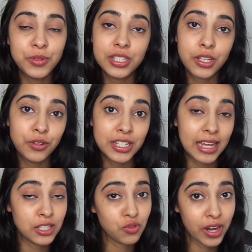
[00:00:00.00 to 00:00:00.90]
just going to
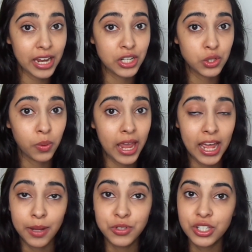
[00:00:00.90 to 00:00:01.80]
get straight into it,
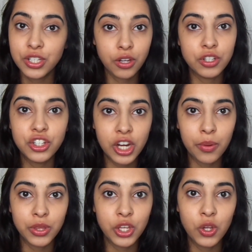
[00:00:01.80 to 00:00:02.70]
and I'm just going to
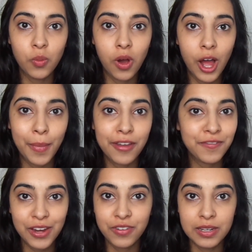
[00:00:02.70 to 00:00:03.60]
share with you what are my
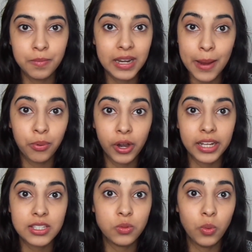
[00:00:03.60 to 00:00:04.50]
favourite lip
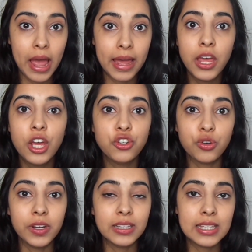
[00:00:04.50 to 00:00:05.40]
products to wear
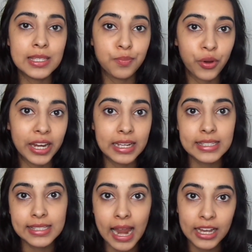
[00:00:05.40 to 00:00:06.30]
during the
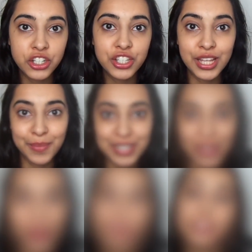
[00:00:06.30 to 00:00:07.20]

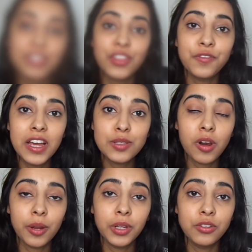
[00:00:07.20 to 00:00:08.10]
spring/summertime. So the first
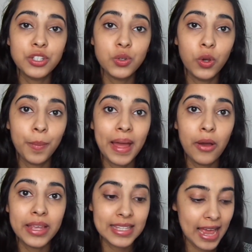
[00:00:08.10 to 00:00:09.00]
one I'm going to talk
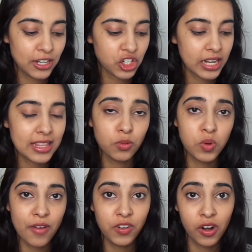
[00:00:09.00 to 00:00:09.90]
about is actually the
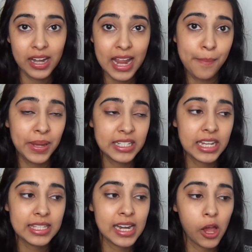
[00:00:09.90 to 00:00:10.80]
Revlon lip
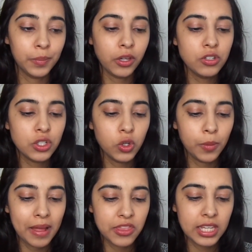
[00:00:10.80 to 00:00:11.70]
butters. Now I'm going to talk
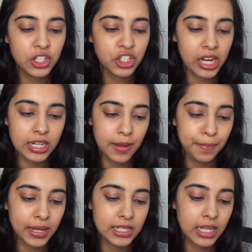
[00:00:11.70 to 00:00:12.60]
about this shade in
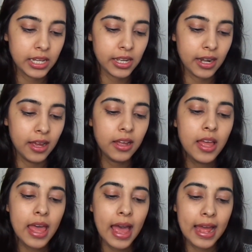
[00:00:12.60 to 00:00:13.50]
particular,
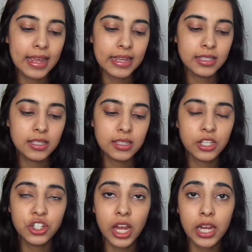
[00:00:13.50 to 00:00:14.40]
and it's the
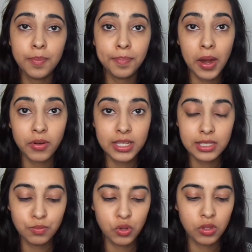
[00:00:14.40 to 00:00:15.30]
shade Berry
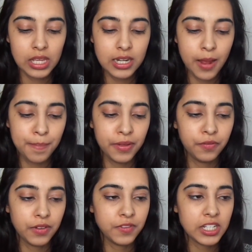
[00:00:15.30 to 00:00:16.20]
Smoothie number
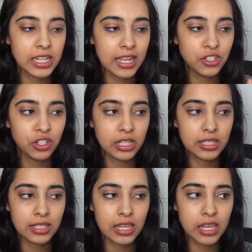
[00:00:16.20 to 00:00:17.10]
50. As you can
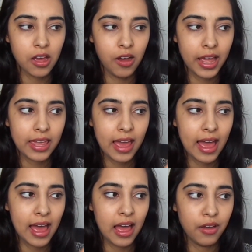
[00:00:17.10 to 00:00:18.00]
see, I
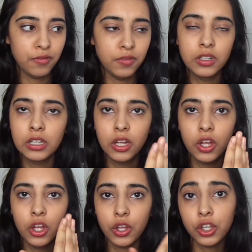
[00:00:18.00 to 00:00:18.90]
have
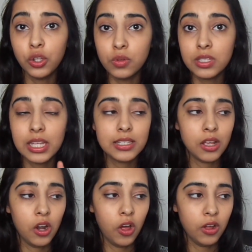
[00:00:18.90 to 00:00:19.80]
used this
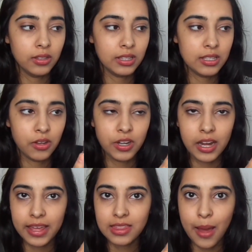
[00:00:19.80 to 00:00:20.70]
a lot. There's only
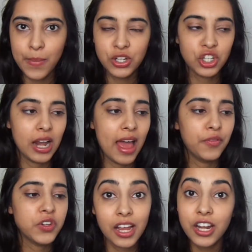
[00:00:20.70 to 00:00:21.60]
like that much
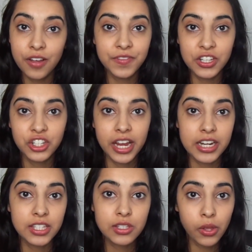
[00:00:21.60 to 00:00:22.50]
left. I love this shade.
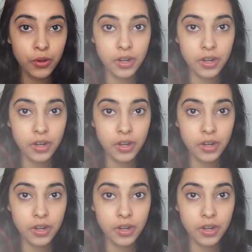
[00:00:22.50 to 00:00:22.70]
It's so